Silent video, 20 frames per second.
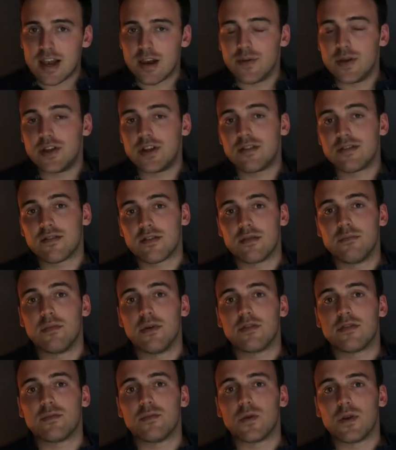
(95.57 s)
Luigi sold him
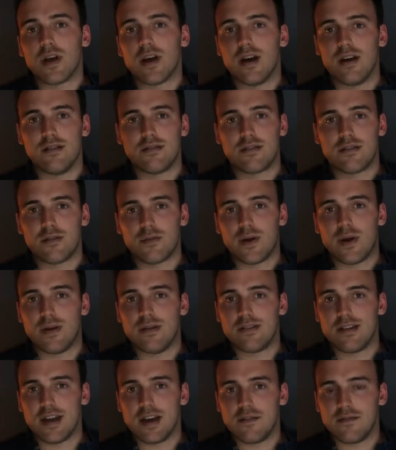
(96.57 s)
multiple cars throughout
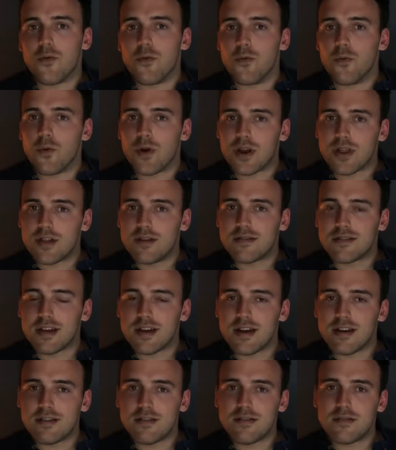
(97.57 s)
his life. One of those
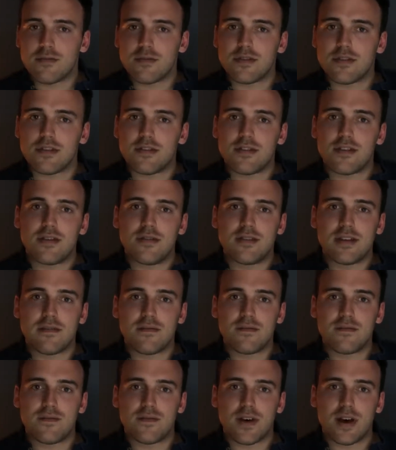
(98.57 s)
cars was the
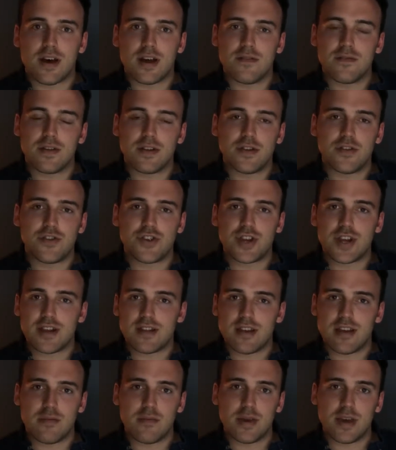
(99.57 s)
275
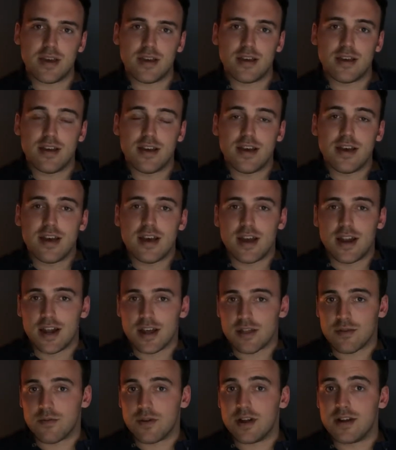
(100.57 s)
GTB. In
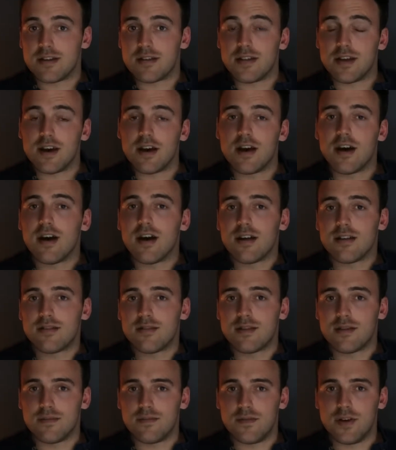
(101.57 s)
other words, the
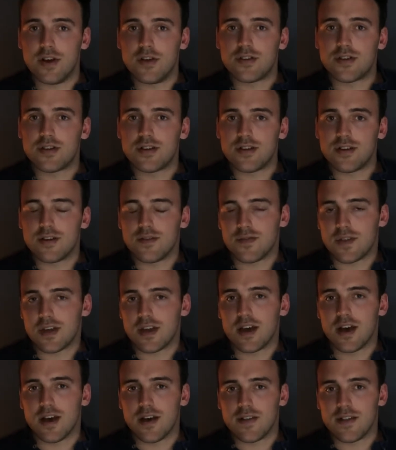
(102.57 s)
hardtop version of the
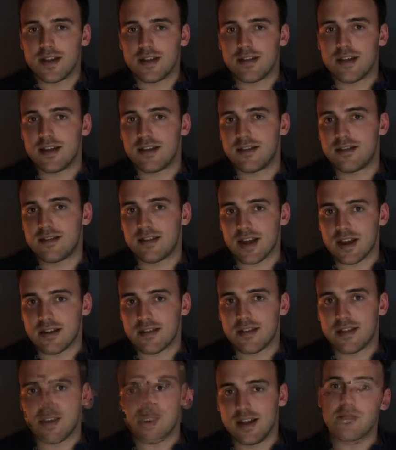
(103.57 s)
car that's at 6th
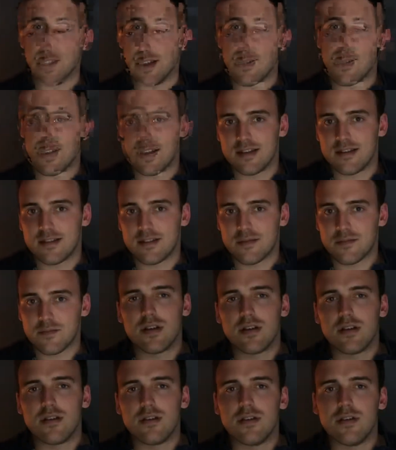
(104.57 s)
in this list.
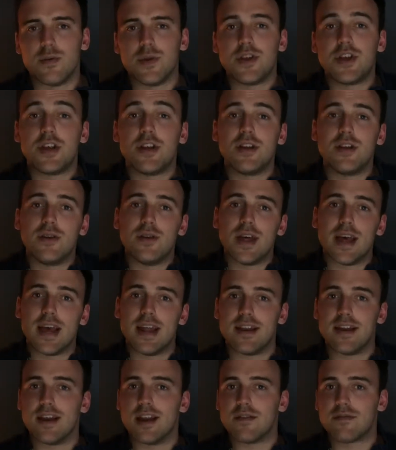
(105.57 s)
Luigi knew that
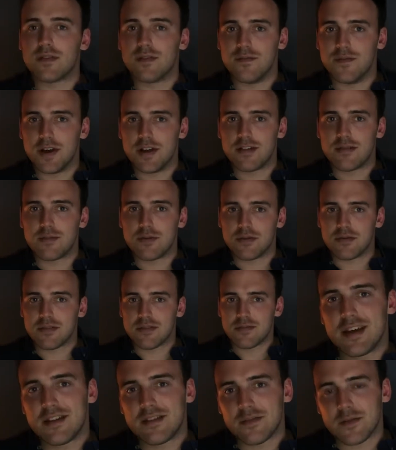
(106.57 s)
Eddie loved convertibles,
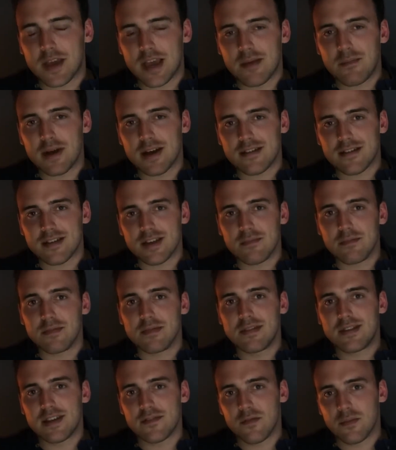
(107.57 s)
so he came back to him
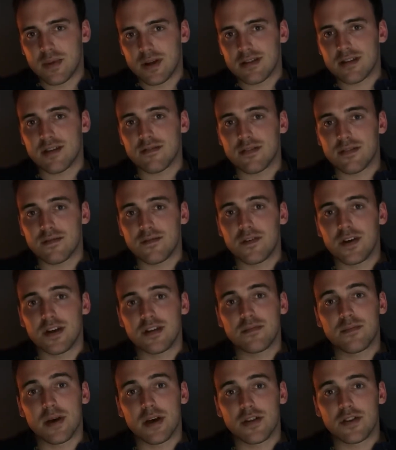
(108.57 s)
7 months after
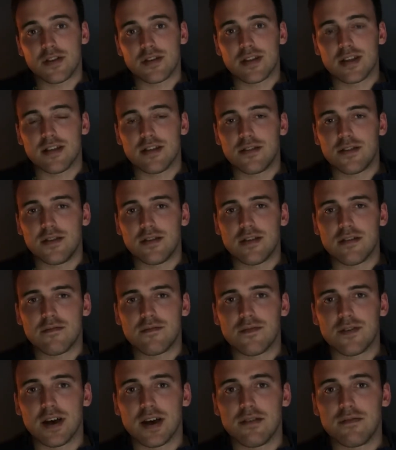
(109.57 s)
first purchasing the
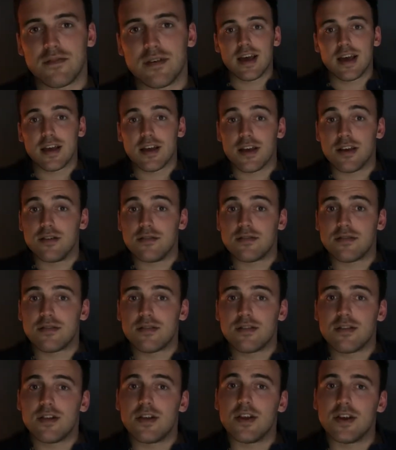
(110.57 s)
275 and goes,
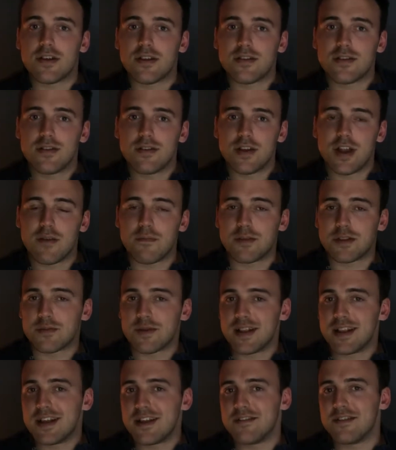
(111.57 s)
"Look, I
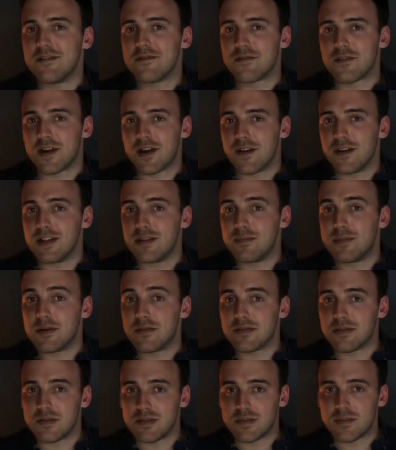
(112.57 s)
persuaded Enzo Ferrari to build
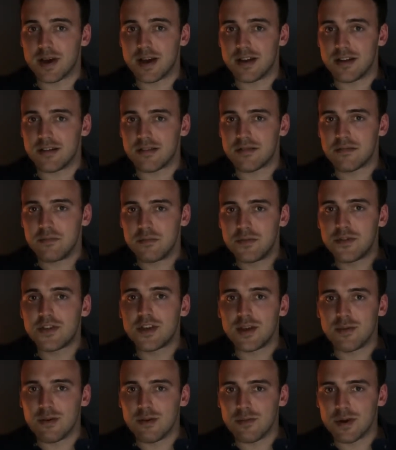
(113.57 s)
some Spiders. Do
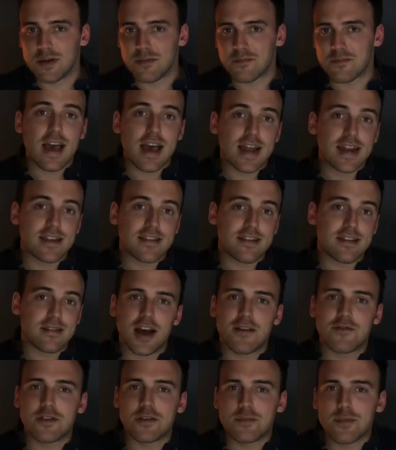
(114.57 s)
you want one?" Eddie says,
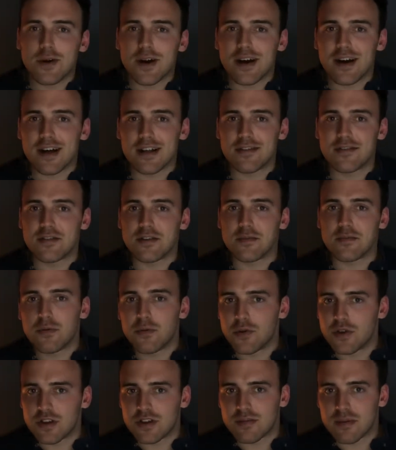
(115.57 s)
"I've just bought a hard top. What
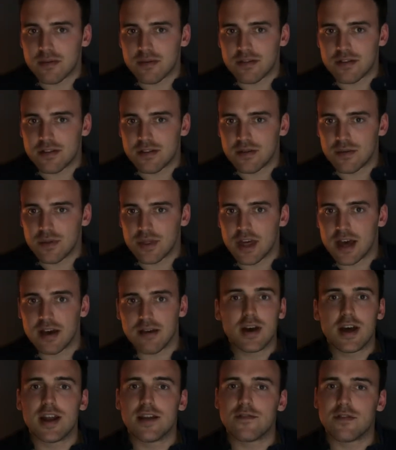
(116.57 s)
do you expect me to do with that?"
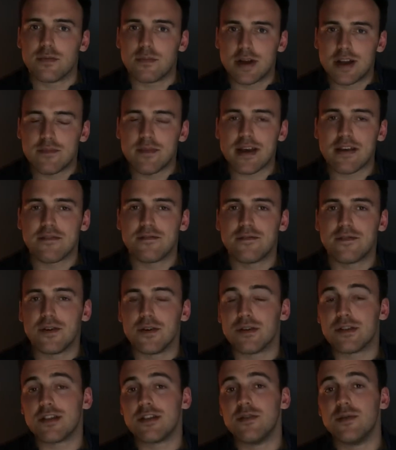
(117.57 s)
And after a bit of back and
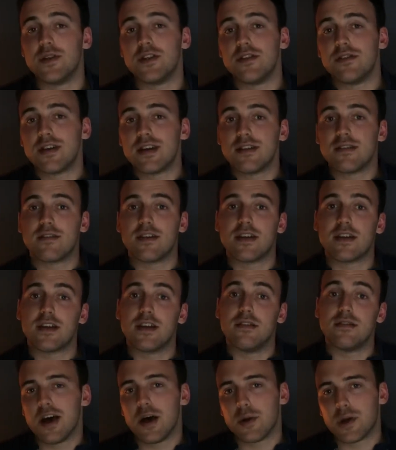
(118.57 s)
forth, Luigi turns around and
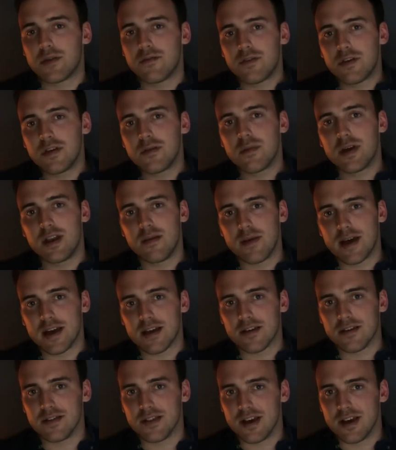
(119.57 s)
goes, "I'll give you your money back
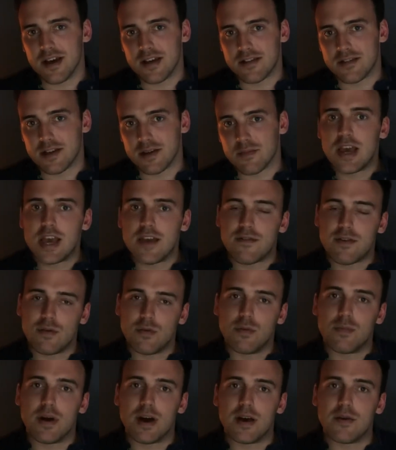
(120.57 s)
on the hard top if you will
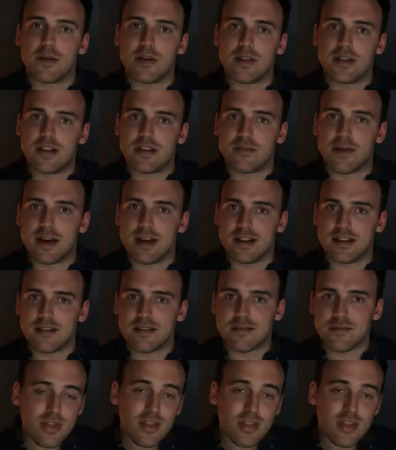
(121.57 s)
buy one of these Spiders."